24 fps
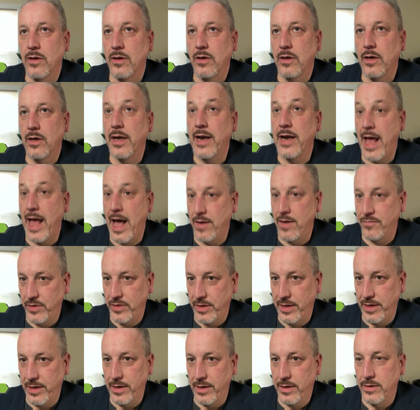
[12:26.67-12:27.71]
an
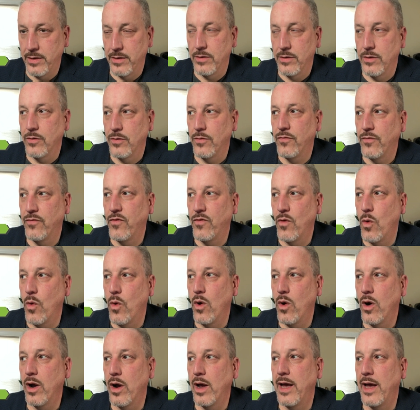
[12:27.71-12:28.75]
advocate
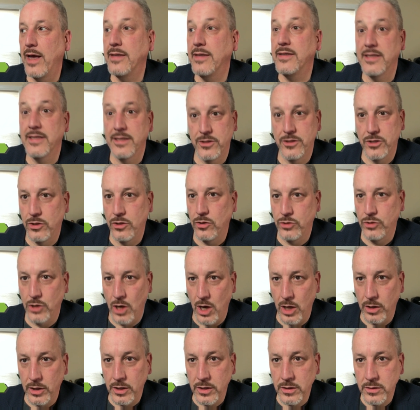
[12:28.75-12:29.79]
for a digital
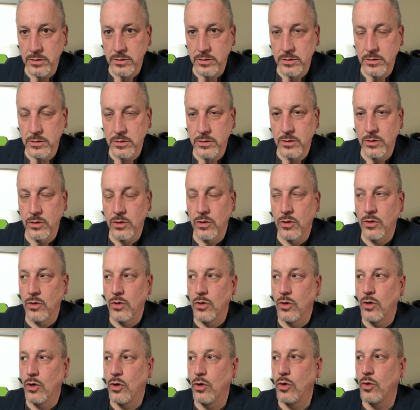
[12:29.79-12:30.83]
dollar
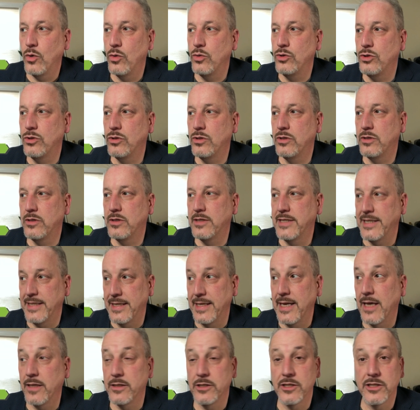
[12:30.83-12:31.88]
who didn't
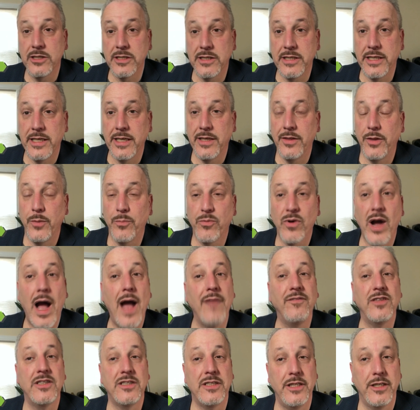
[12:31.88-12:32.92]
understand the
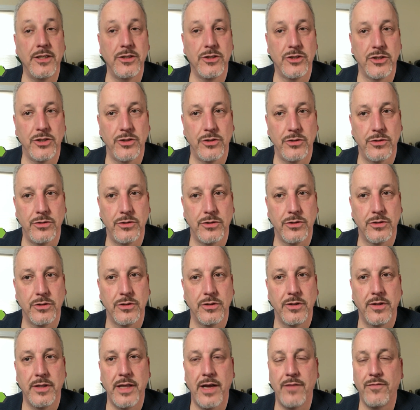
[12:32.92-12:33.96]
privacy concerns
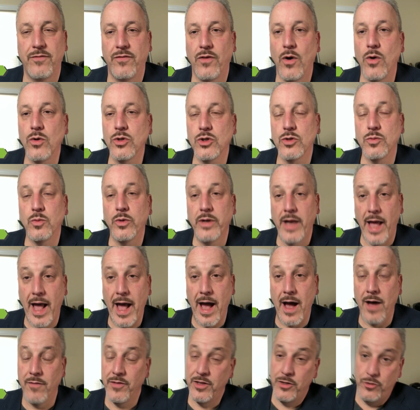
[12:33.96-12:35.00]
that folks would
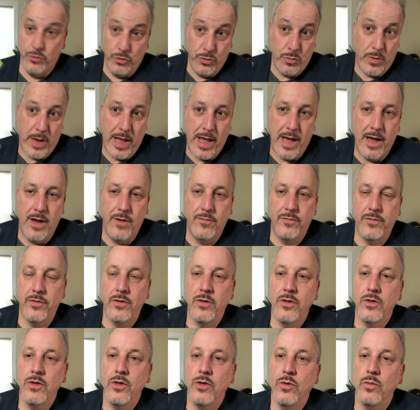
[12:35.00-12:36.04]
have and do have
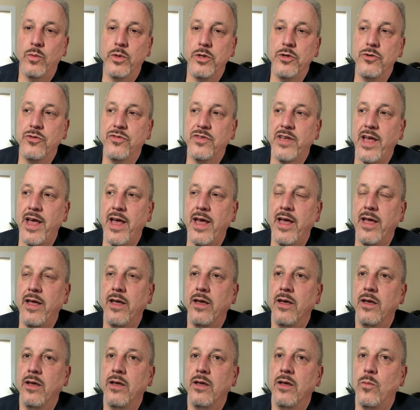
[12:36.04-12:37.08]
when you say
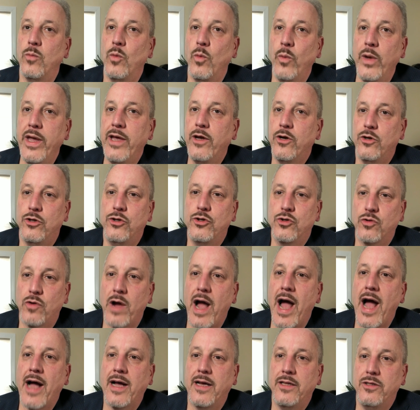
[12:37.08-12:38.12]
we could
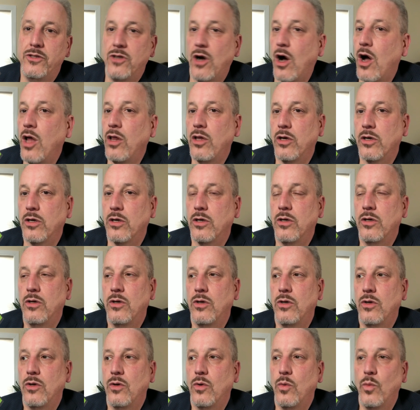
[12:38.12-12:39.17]
track a dollar
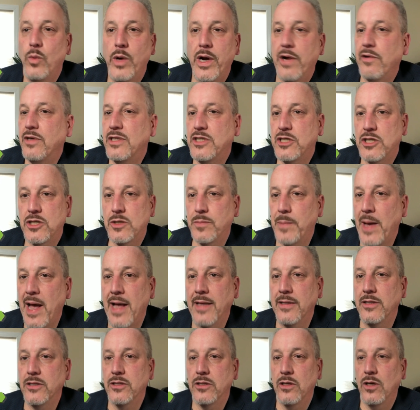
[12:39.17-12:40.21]
where it's
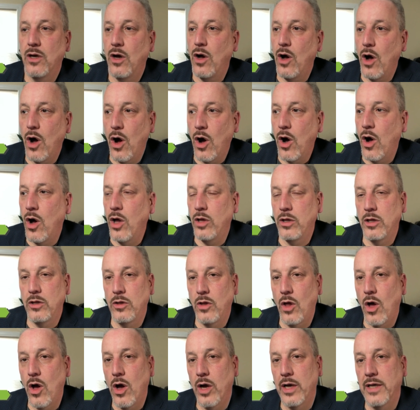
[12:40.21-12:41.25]
spent all
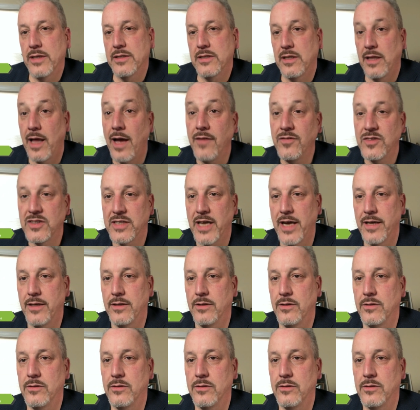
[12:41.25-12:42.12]
along its life cycle.